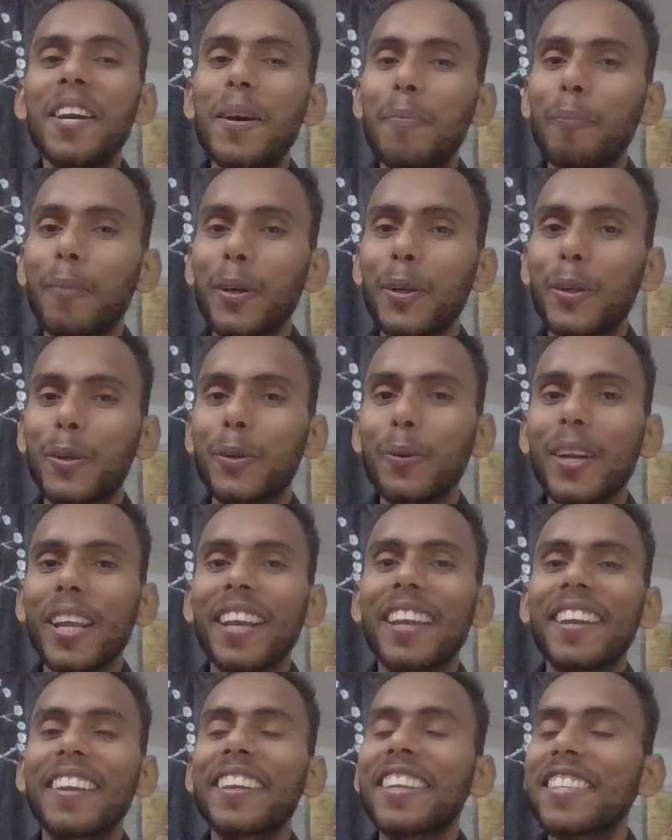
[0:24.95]
But
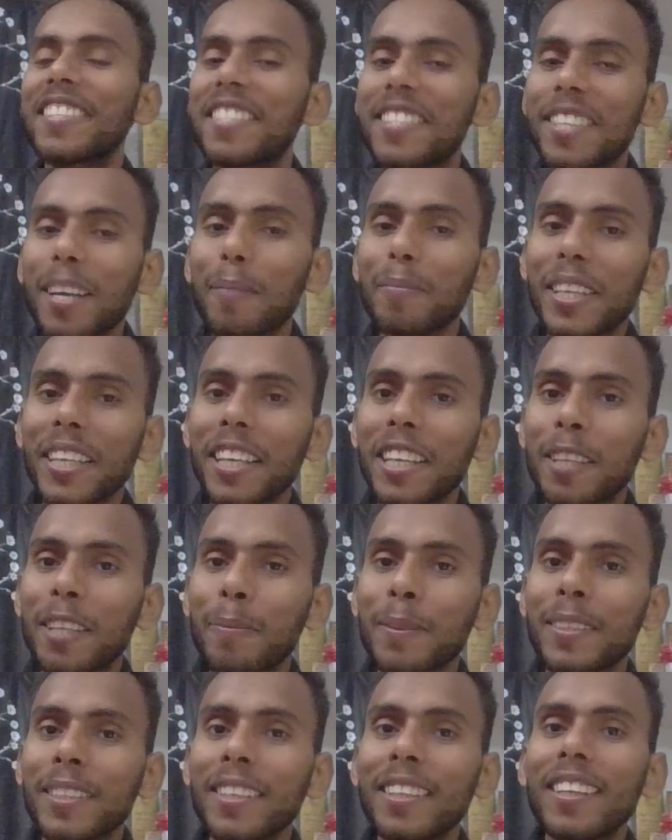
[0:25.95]
today, something
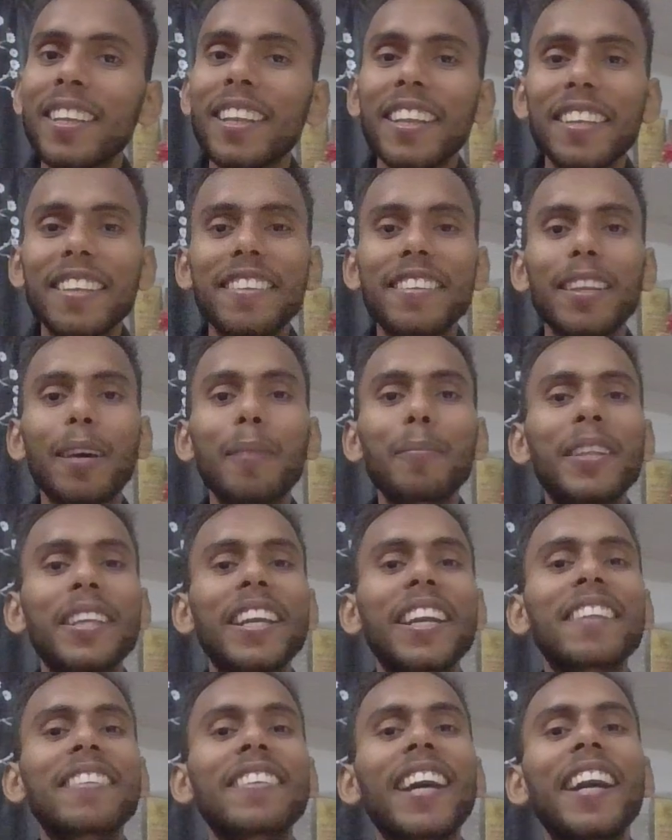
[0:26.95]
special, something
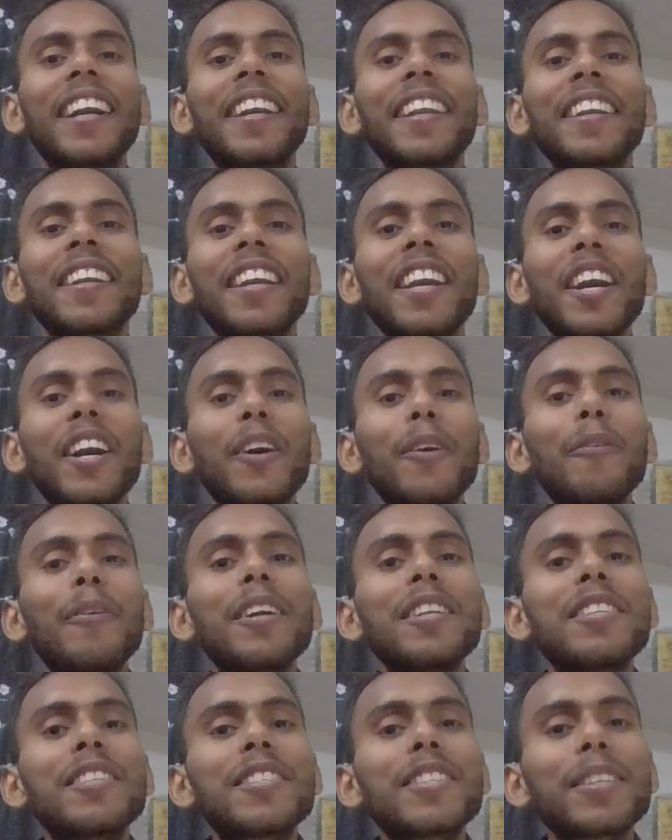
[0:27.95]
exciting,
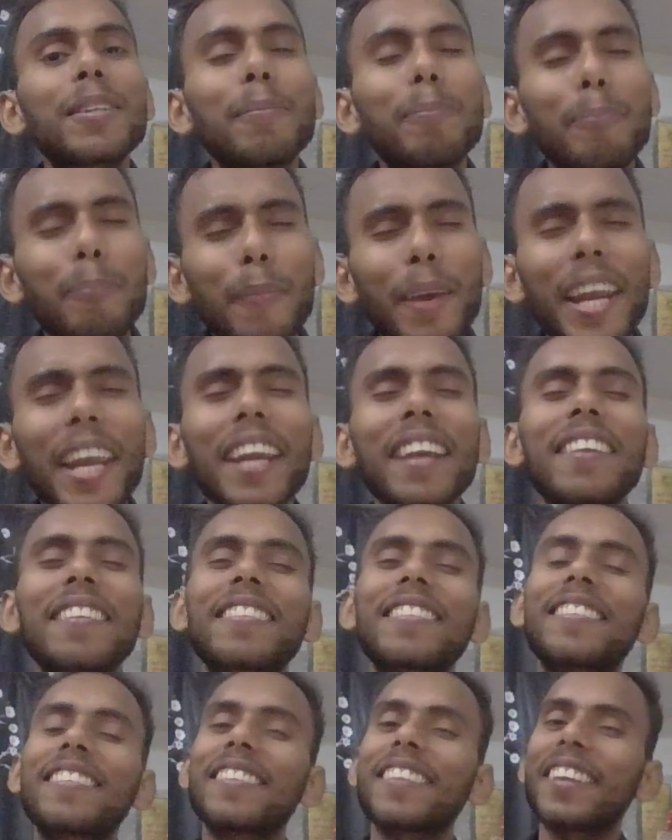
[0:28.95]
which
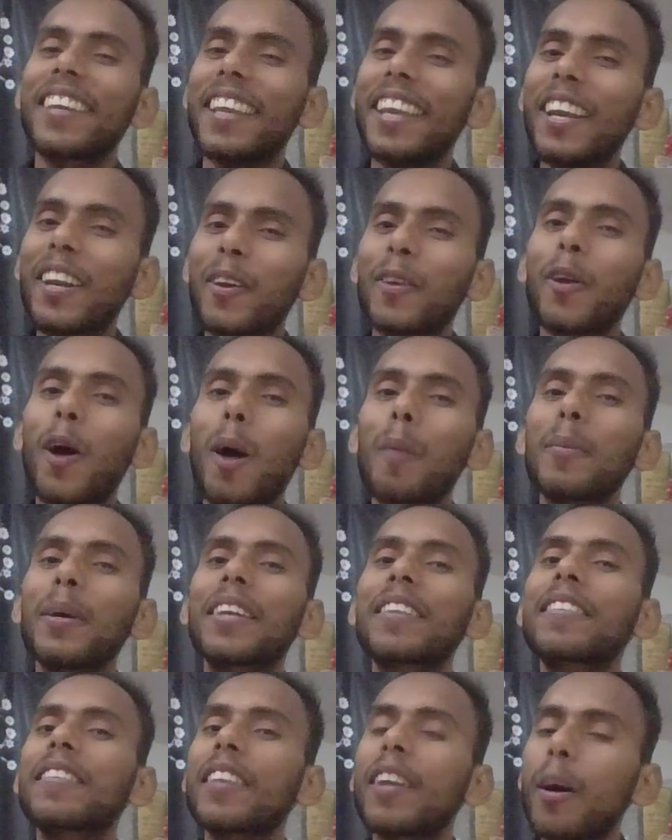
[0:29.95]
makes
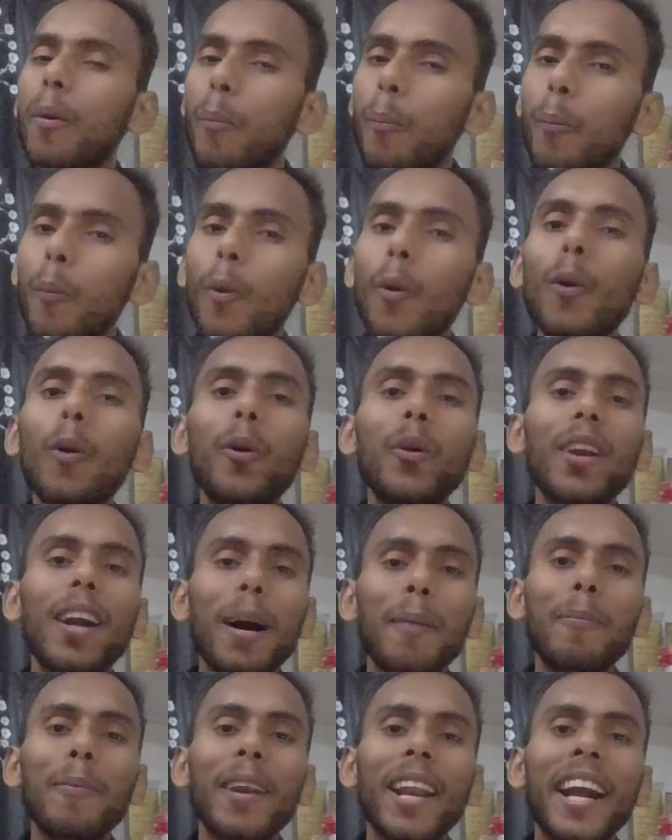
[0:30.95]
economics more
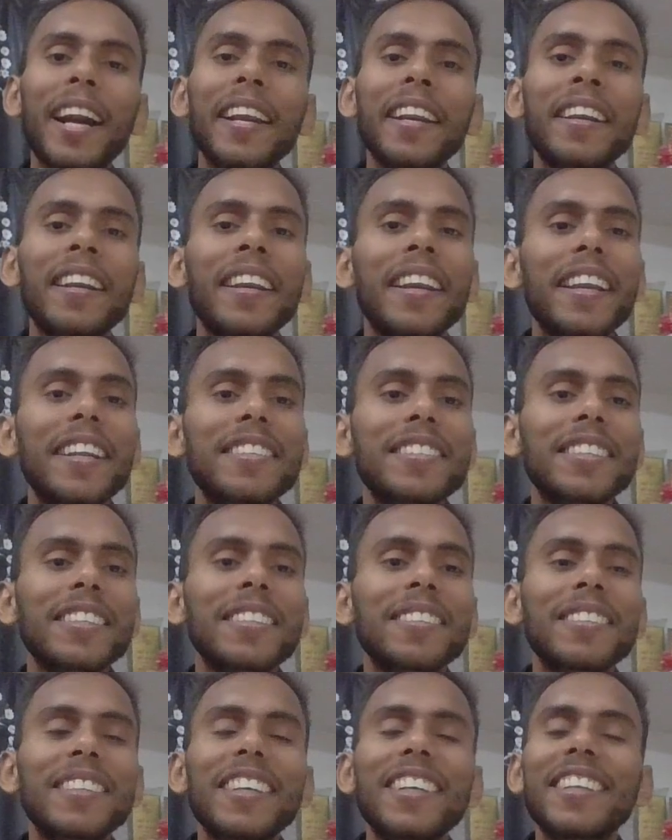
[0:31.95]
applied in a nature.
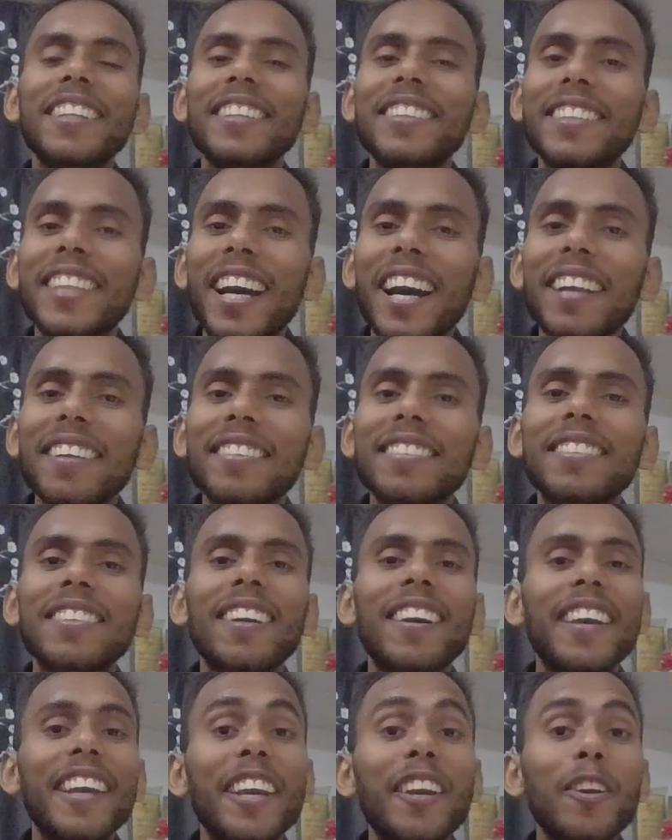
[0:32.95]
That's
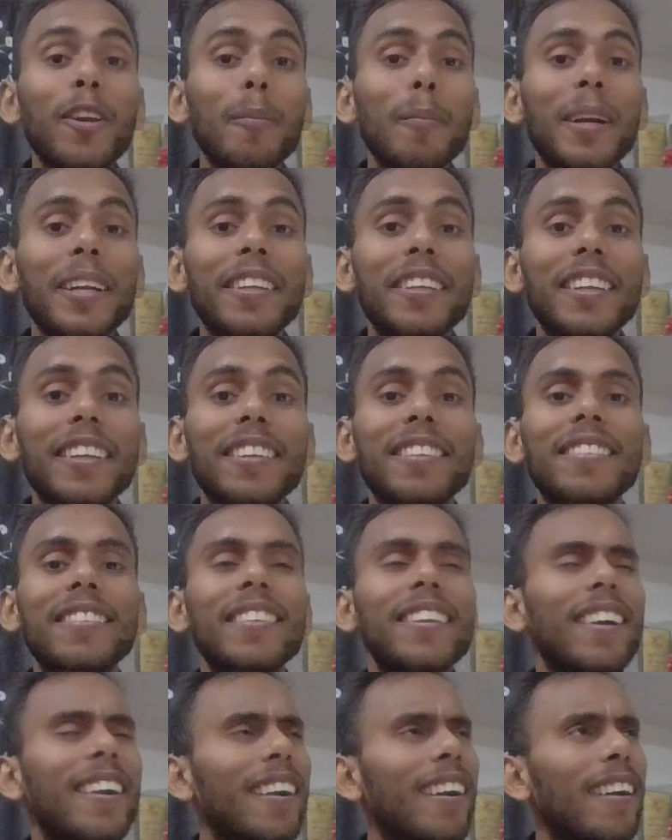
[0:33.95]
econometrics,
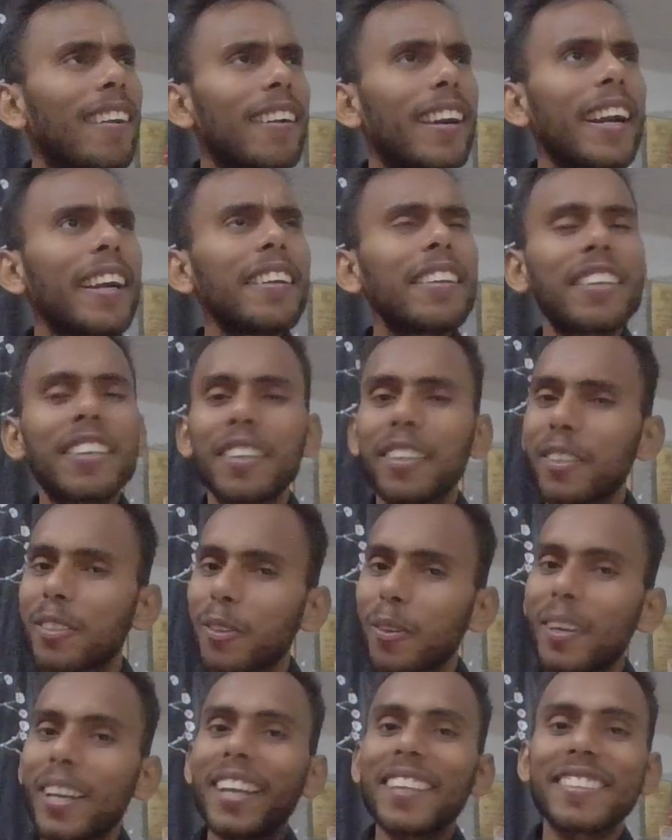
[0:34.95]
right? So
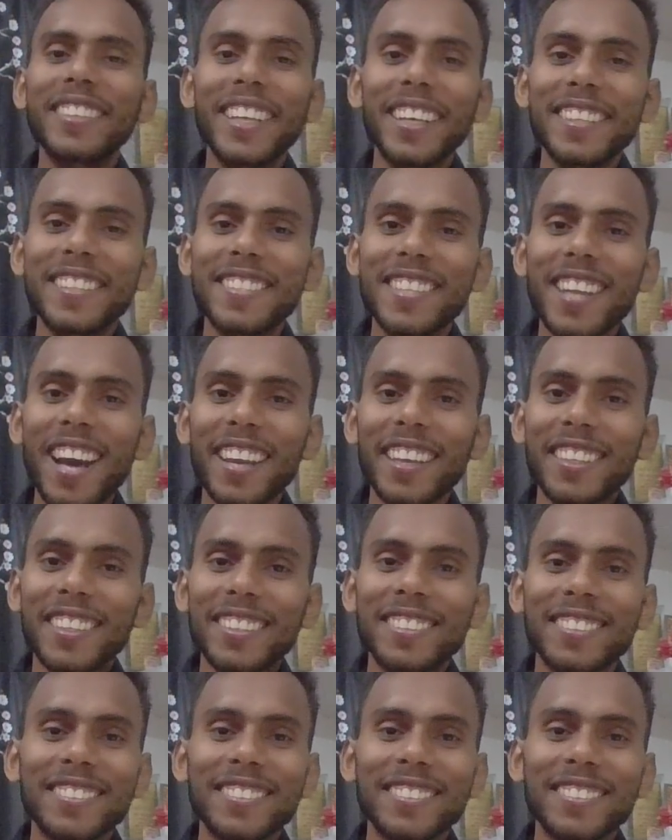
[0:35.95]
let's get started.